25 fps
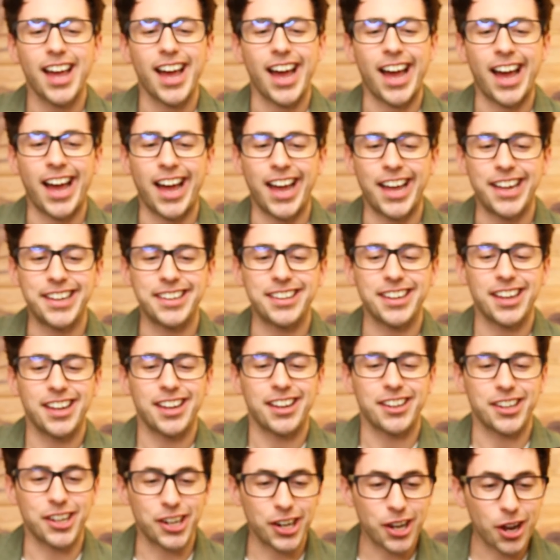And
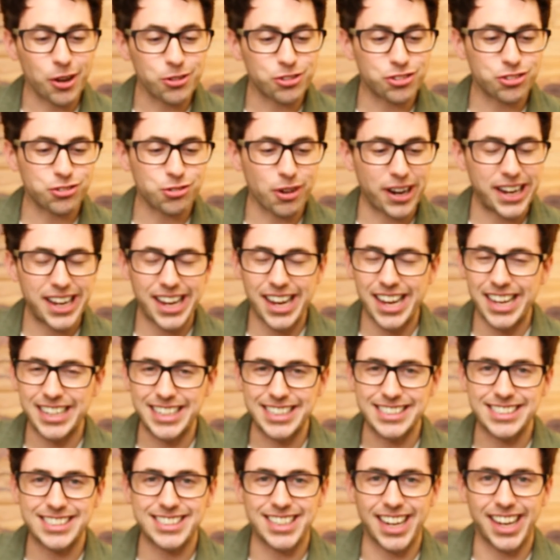I'm gonna go straight in
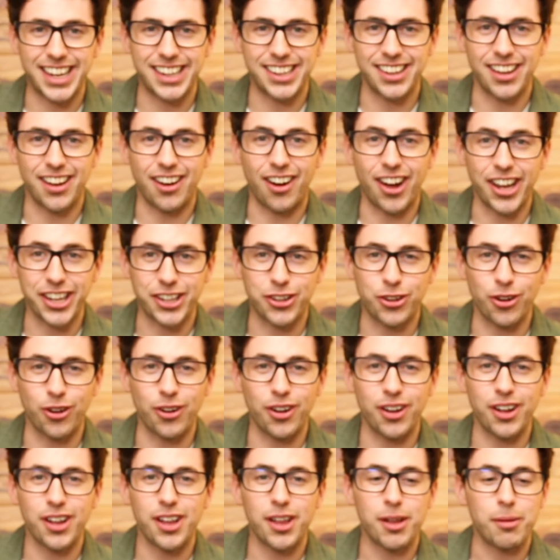and say that I
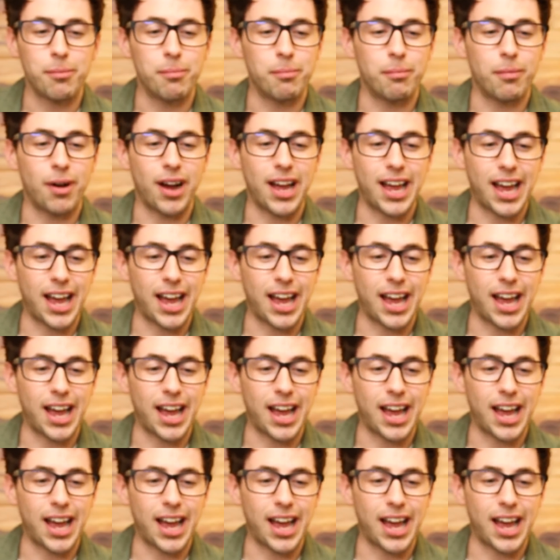got my